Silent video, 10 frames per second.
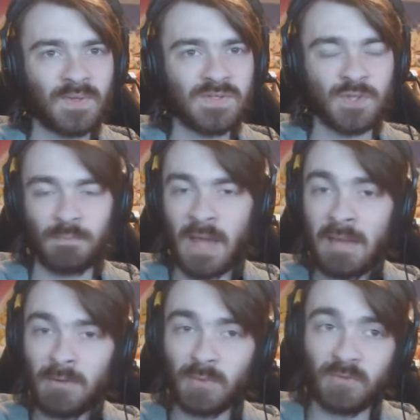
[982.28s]
So
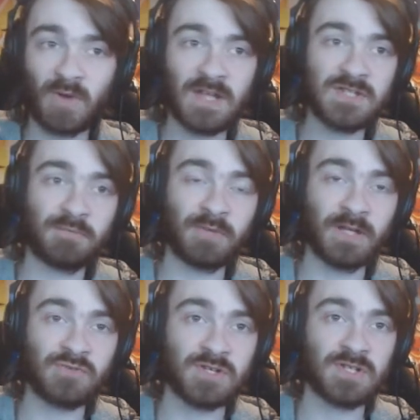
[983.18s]
maybe we'll find something
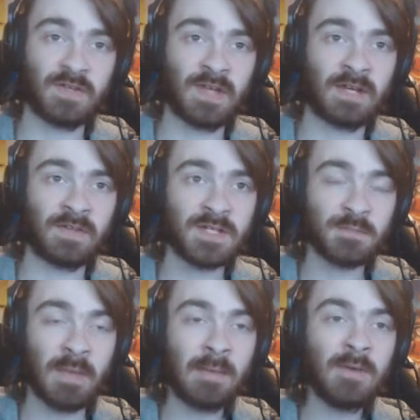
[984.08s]
interesting at the end of this.
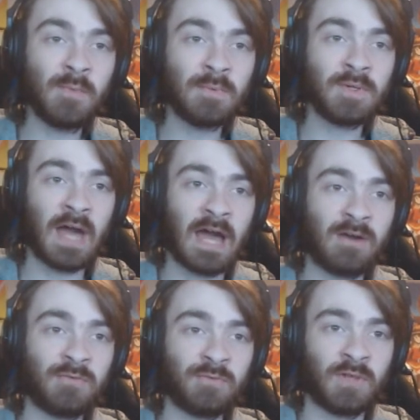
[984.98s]
Maybe we will
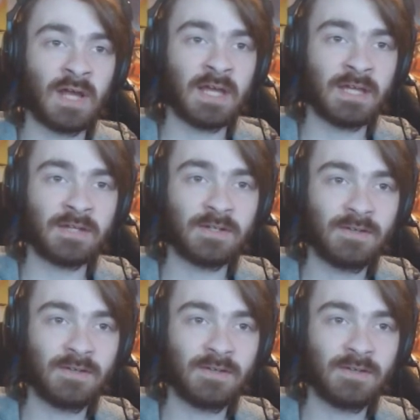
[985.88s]
have, like...